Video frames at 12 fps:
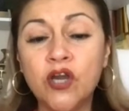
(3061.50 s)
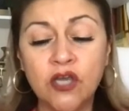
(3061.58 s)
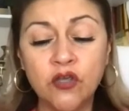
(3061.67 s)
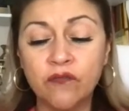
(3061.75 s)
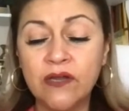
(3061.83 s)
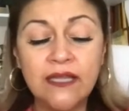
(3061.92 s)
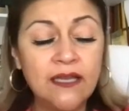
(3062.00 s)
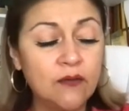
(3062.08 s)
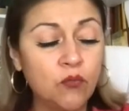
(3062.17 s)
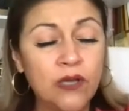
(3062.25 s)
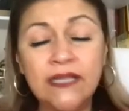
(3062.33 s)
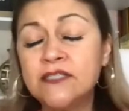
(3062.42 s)
and you're really
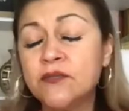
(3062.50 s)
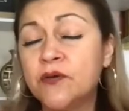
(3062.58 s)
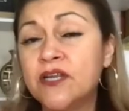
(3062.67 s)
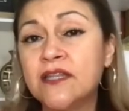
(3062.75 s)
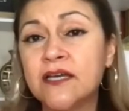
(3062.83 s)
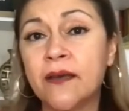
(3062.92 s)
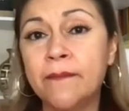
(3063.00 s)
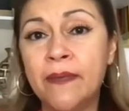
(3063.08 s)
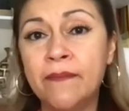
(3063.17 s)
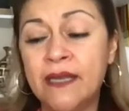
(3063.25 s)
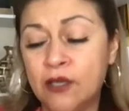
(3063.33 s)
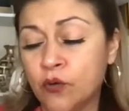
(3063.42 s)
willing to put in the
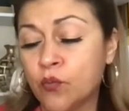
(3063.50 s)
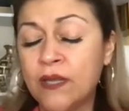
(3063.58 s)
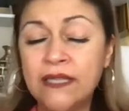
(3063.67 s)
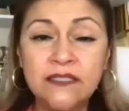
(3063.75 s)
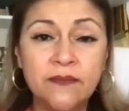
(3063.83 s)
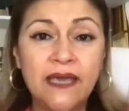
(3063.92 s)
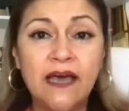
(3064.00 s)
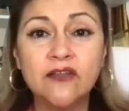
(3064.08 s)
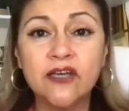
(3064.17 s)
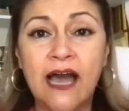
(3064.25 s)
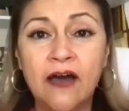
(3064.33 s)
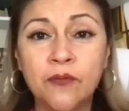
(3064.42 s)
commitment and you're willing to be held
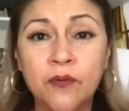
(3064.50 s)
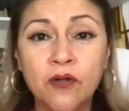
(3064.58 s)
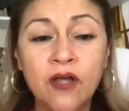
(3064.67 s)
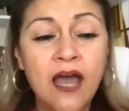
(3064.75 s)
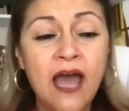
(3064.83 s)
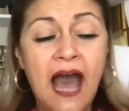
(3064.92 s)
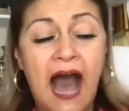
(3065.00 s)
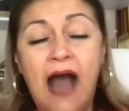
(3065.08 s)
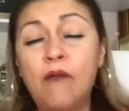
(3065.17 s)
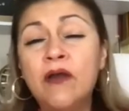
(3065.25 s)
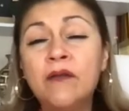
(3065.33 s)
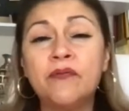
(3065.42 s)
accountable, I
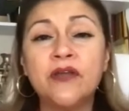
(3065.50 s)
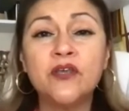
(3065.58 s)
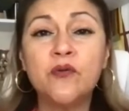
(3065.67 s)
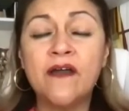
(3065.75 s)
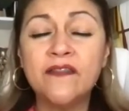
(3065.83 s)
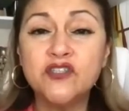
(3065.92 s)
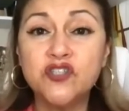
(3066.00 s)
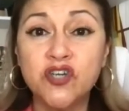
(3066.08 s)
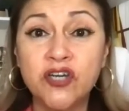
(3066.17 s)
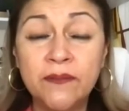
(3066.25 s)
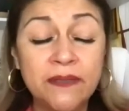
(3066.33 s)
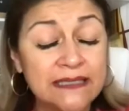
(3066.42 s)
want to bring you on this
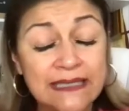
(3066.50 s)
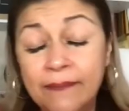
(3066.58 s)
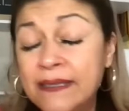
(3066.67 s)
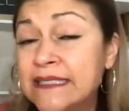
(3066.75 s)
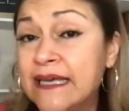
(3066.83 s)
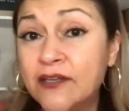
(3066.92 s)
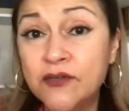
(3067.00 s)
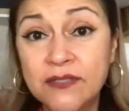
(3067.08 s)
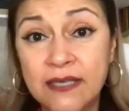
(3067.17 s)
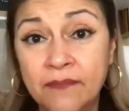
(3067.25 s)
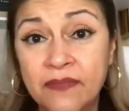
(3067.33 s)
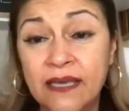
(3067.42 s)
journey because let me tell you
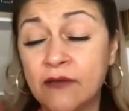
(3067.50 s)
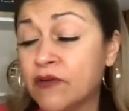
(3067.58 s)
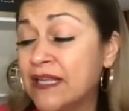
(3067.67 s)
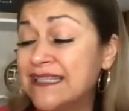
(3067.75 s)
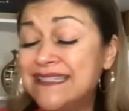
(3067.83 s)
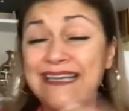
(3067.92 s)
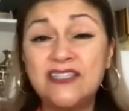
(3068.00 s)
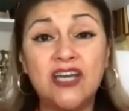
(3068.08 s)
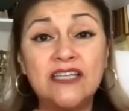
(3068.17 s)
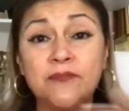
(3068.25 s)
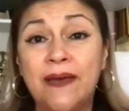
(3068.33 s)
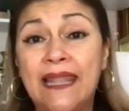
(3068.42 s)
something. Real estate
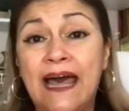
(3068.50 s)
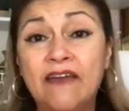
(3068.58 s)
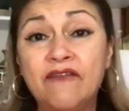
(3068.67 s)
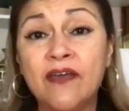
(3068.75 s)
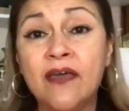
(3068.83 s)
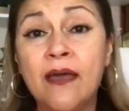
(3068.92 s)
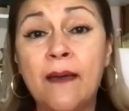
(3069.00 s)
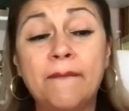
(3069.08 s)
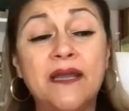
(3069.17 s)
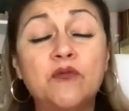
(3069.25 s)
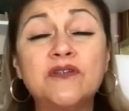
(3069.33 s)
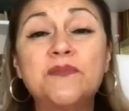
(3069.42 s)
changed my life, but
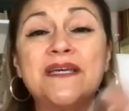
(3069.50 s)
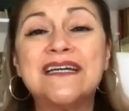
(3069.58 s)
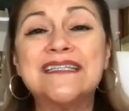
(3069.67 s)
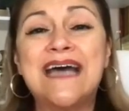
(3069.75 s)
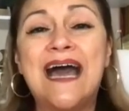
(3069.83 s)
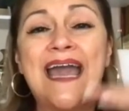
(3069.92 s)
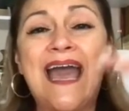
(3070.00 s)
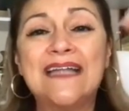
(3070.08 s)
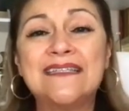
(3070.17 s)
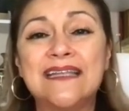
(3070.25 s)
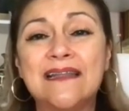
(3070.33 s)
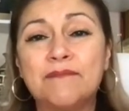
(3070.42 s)
it was because I had
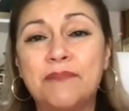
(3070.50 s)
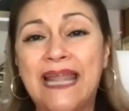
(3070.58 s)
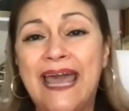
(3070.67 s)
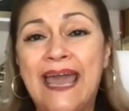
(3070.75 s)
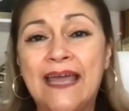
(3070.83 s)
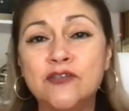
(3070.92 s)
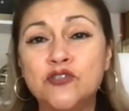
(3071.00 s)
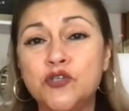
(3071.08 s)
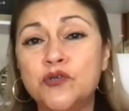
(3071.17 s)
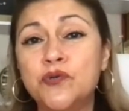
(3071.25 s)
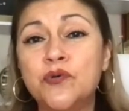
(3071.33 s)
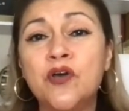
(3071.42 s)
to plan,
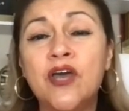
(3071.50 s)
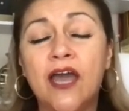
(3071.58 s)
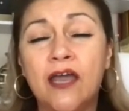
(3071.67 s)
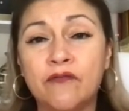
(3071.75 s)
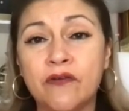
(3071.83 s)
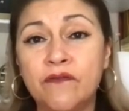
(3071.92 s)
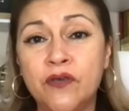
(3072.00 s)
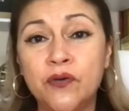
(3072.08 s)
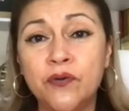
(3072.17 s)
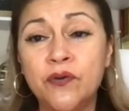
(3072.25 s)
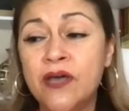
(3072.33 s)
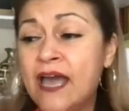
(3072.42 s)
do, and
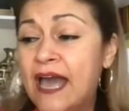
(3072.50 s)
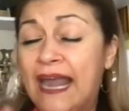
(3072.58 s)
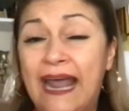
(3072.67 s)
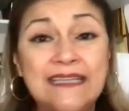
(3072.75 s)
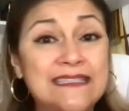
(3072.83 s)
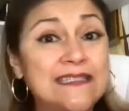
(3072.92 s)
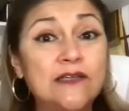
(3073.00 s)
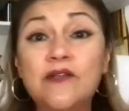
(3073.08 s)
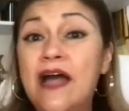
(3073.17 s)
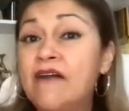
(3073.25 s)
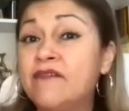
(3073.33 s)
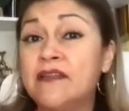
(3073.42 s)
review. And I still
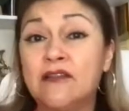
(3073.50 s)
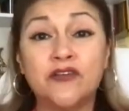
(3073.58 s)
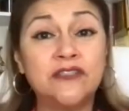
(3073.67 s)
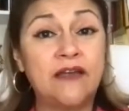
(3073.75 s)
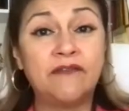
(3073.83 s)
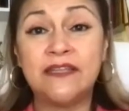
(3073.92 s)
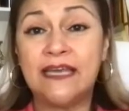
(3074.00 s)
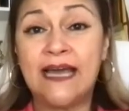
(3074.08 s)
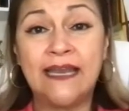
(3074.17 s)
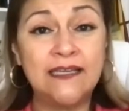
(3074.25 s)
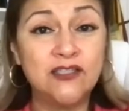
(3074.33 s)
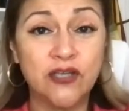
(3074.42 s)
haven't learned everything I
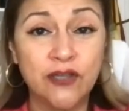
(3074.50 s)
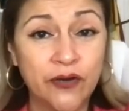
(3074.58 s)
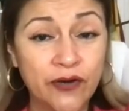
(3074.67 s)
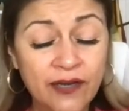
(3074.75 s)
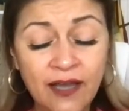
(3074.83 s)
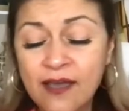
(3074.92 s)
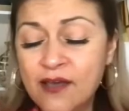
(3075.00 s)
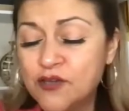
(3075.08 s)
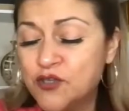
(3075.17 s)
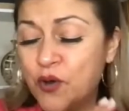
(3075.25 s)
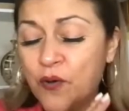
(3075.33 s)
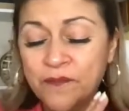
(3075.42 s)
need to learn.
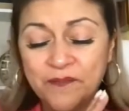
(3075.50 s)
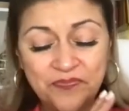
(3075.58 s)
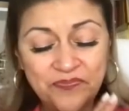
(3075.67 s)
So